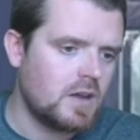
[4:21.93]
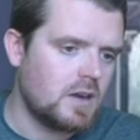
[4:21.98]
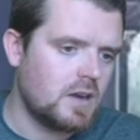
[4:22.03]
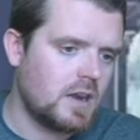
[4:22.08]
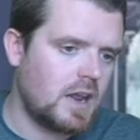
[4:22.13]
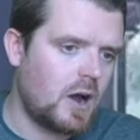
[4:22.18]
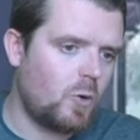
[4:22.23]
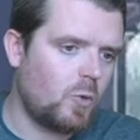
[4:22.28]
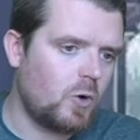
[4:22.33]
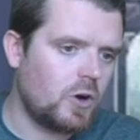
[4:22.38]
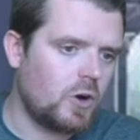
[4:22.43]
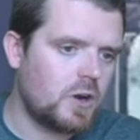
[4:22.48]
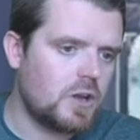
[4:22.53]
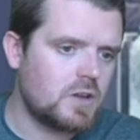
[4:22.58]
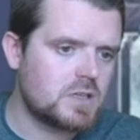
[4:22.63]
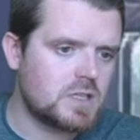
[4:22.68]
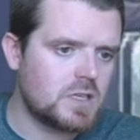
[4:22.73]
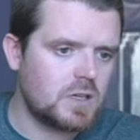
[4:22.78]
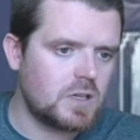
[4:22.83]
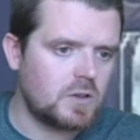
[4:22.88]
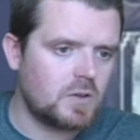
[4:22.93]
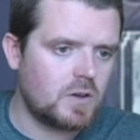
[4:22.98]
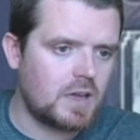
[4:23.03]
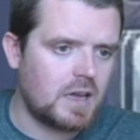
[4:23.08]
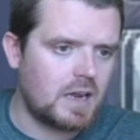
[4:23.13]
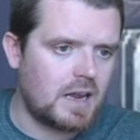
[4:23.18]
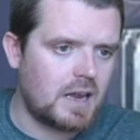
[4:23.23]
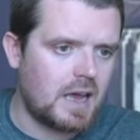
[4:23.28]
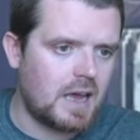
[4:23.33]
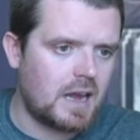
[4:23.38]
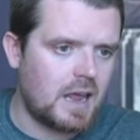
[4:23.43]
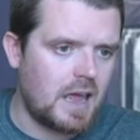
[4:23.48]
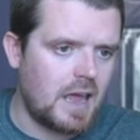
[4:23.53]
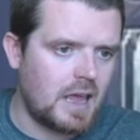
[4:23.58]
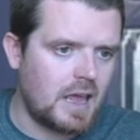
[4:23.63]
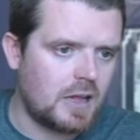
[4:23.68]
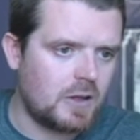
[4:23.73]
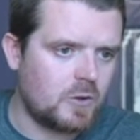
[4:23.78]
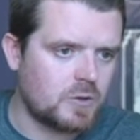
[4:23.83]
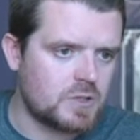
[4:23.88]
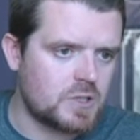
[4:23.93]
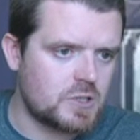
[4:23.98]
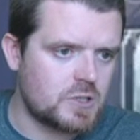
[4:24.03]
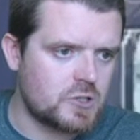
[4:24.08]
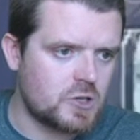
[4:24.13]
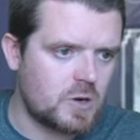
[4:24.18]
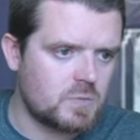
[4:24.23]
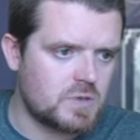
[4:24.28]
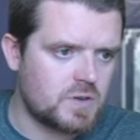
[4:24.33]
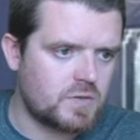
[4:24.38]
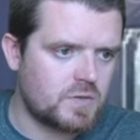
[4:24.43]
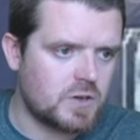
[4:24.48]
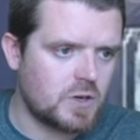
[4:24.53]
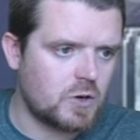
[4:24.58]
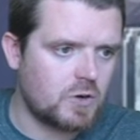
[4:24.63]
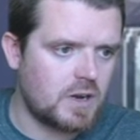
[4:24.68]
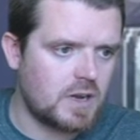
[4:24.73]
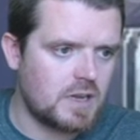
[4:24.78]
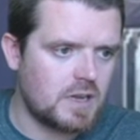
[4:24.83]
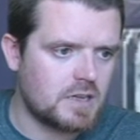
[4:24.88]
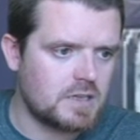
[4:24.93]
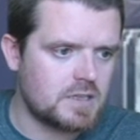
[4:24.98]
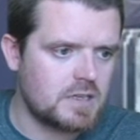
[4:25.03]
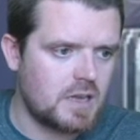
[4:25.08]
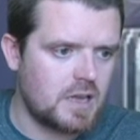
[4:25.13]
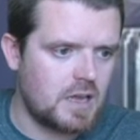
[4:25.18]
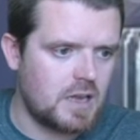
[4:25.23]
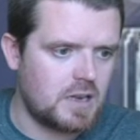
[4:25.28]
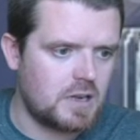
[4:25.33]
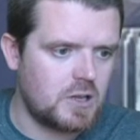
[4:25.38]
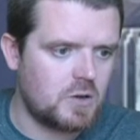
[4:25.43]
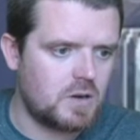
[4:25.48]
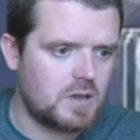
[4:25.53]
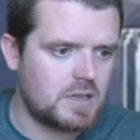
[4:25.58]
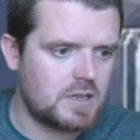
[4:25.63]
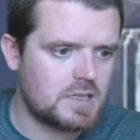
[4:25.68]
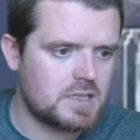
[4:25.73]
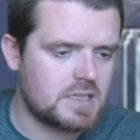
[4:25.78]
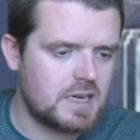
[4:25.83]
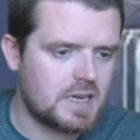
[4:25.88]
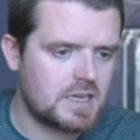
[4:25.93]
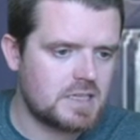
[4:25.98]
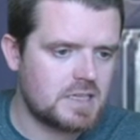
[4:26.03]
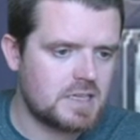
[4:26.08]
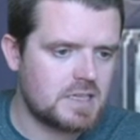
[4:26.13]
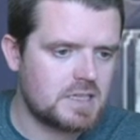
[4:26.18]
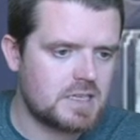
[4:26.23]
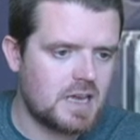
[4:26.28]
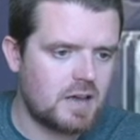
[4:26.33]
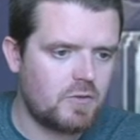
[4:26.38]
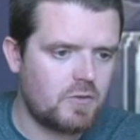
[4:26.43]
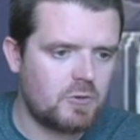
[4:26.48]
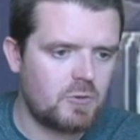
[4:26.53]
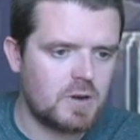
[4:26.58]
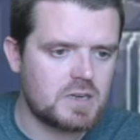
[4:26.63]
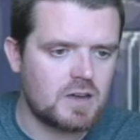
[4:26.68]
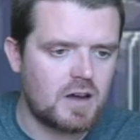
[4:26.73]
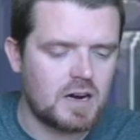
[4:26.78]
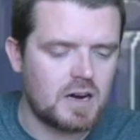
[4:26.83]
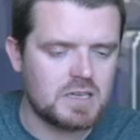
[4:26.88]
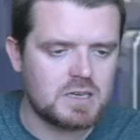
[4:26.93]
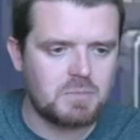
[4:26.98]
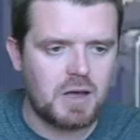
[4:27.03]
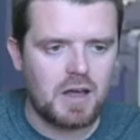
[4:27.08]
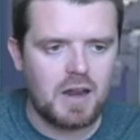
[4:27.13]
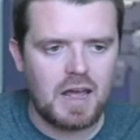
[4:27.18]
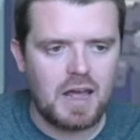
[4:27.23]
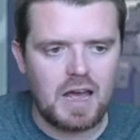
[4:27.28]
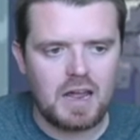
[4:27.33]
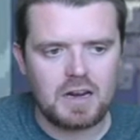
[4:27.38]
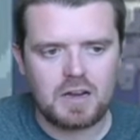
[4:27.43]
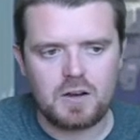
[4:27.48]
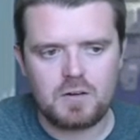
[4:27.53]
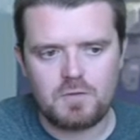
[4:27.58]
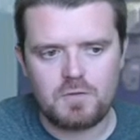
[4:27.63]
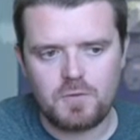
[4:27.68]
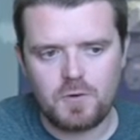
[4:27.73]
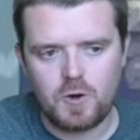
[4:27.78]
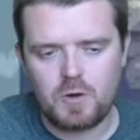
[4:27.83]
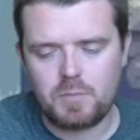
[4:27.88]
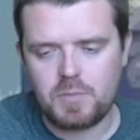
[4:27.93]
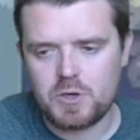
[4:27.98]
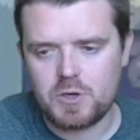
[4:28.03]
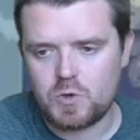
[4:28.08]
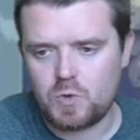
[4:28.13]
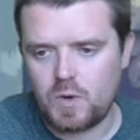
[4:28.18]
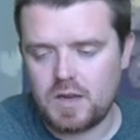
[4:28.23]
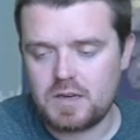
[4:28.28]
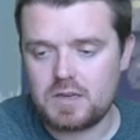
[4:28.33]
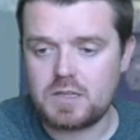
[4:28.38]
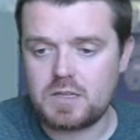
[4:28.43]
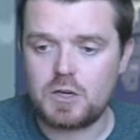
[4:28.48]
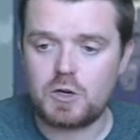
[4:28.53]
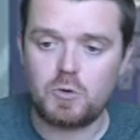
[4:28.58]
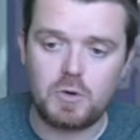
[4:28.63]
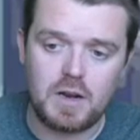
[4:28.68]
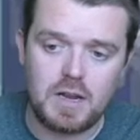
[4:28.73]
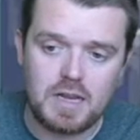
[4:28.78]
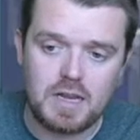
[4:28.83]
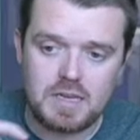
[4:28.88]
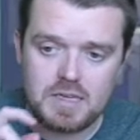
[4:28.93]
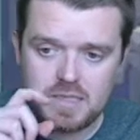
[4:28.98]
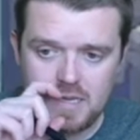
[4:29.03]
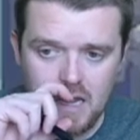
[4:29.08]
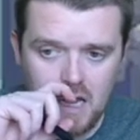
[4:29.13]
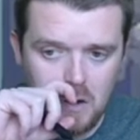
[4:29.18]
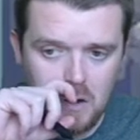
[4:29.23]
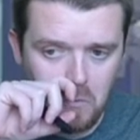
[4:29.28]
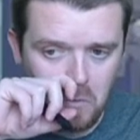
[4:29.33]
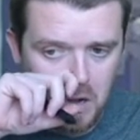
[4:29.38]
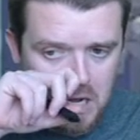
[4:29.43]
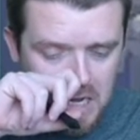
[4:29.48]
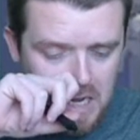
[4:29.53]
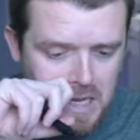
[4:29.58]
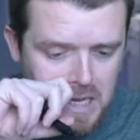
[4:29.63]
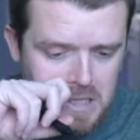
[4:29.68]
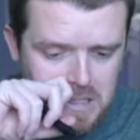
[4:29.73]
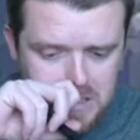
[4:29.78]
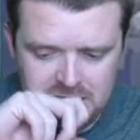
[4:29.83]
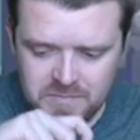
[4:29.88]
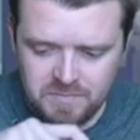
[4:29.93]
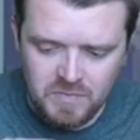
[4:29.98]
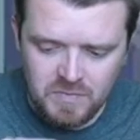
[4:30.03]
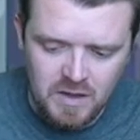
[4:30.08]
Now, we're used to looking at angles in terms of degrees. In units 6 and 7, we talked about how to convert between degrees and radians.